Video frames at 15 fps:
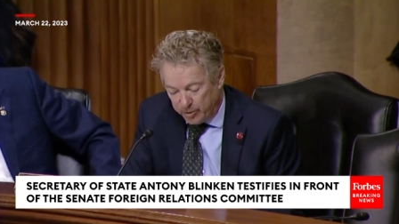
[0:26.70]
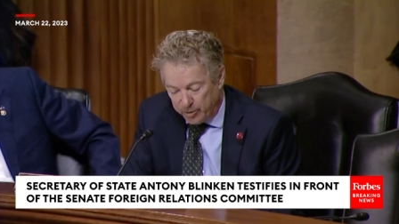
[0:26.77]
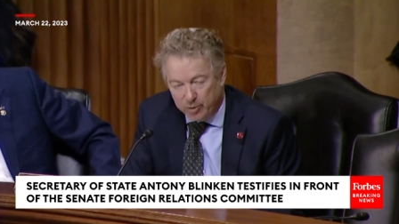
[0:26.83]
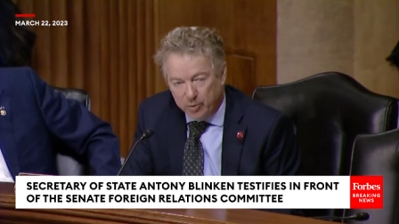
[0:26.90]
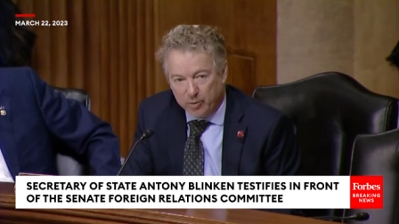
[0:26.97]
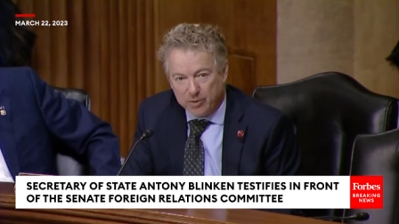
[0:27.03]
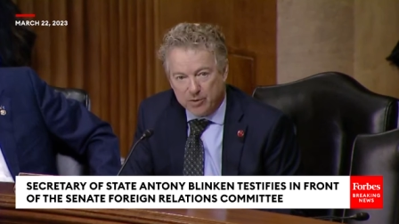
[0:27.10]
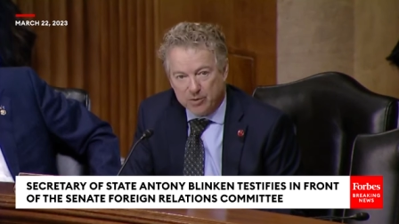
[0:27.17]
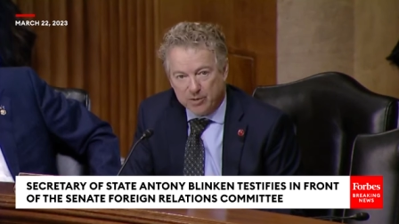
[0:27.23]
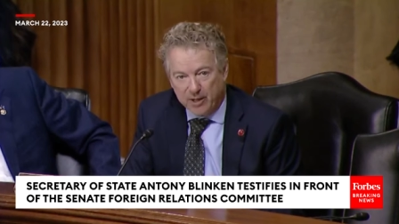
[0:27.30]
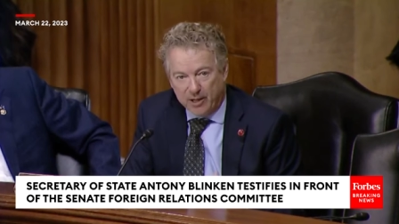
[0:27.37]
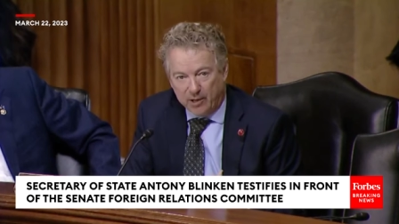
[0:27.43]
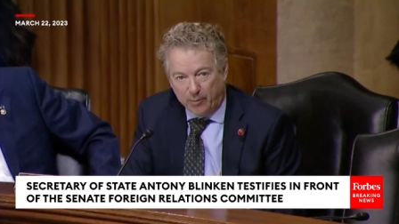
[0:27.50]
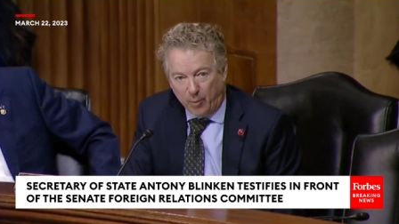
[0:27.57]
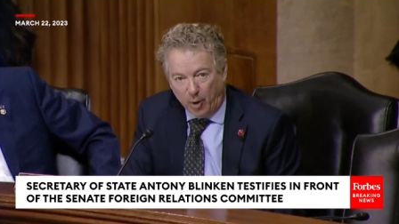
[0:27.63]
with you at the
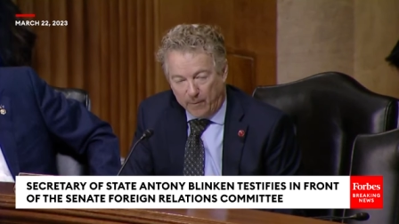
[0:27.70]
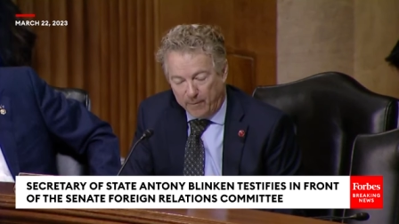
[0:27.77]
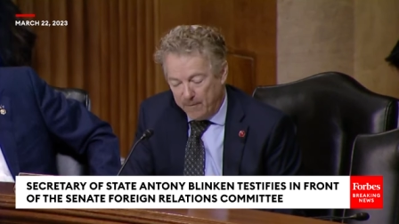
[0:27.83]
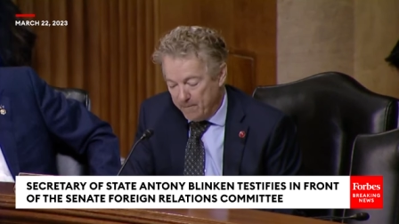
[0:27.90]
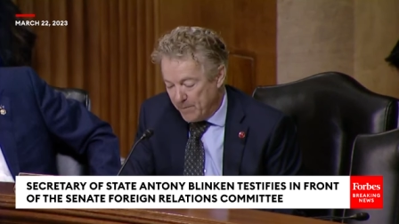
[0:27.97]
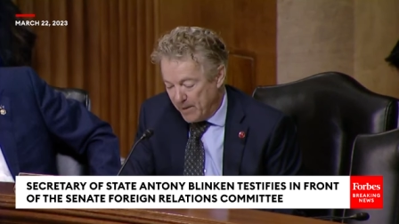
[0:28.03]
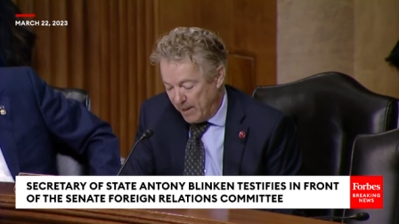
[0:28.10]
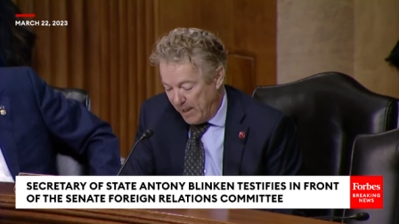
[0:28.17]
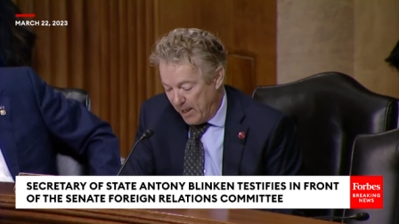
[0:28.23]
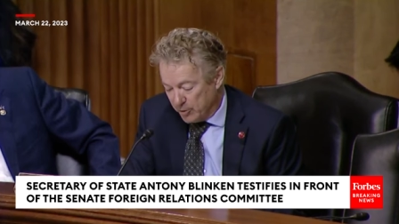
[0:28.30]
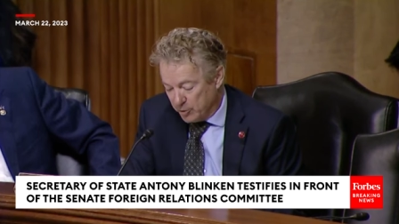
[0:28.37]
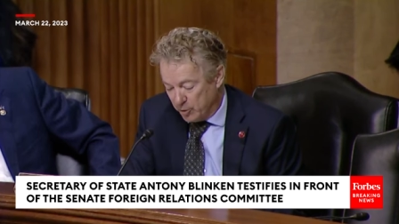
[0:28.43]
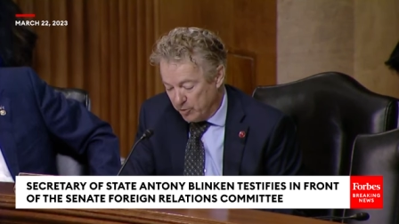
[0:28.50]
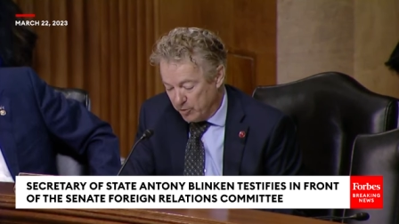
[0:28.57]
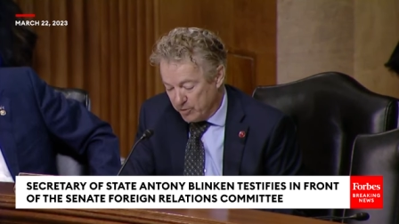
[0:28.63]
State Department and
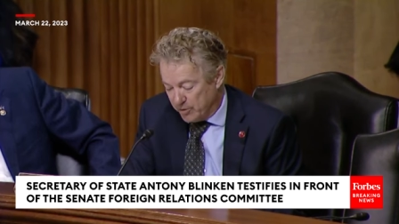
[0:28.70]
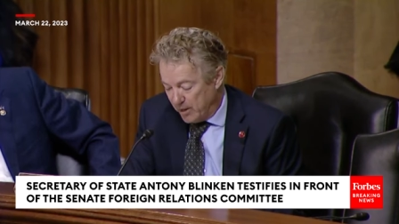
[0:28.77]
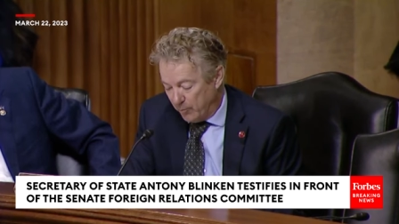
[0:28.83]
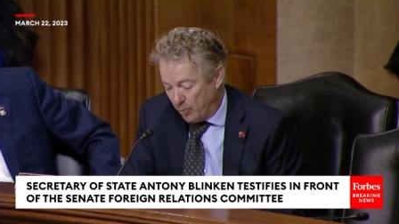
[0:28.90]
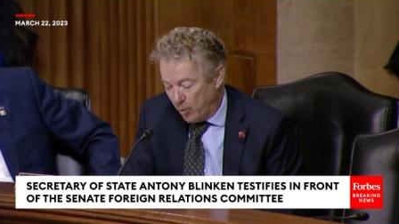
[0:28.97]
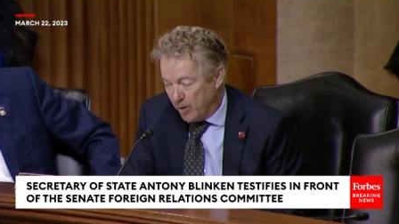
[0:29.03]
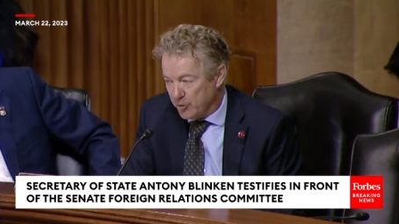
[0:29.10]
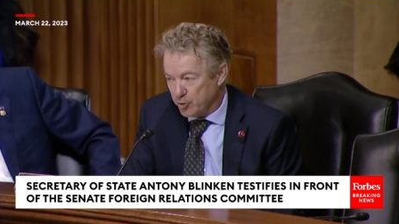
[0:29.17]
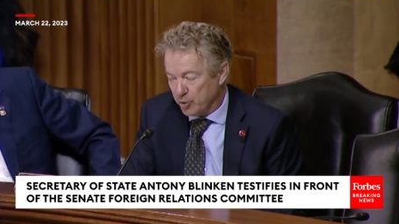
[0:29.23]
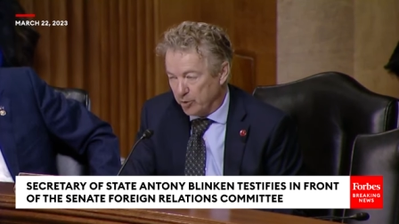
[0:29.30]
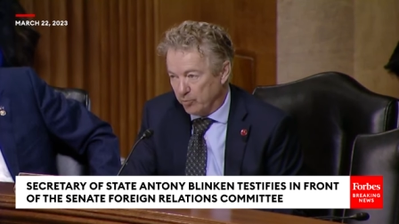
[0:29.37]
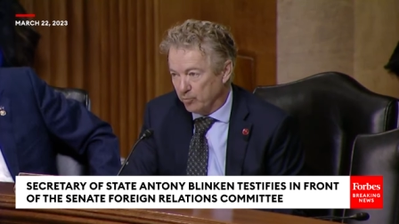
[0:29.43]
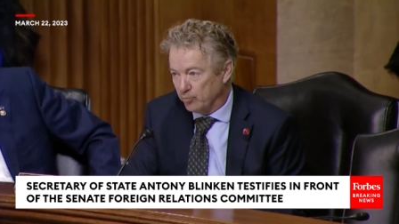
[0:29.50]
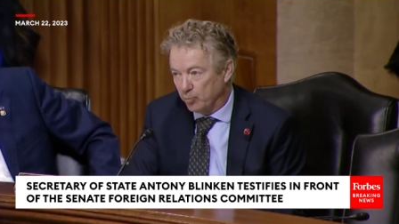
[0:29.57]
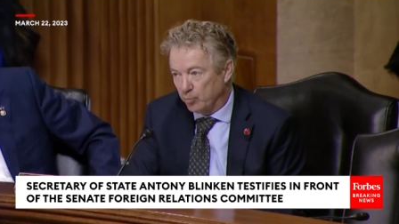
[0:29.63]
asked you the same
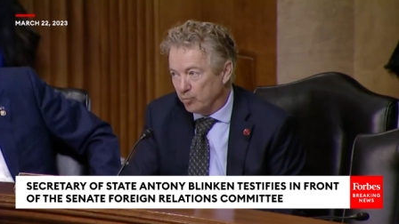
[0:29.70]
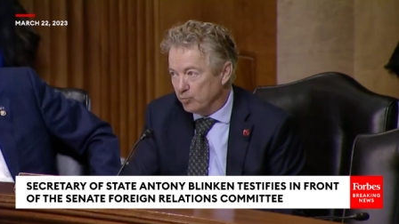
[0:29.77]
question.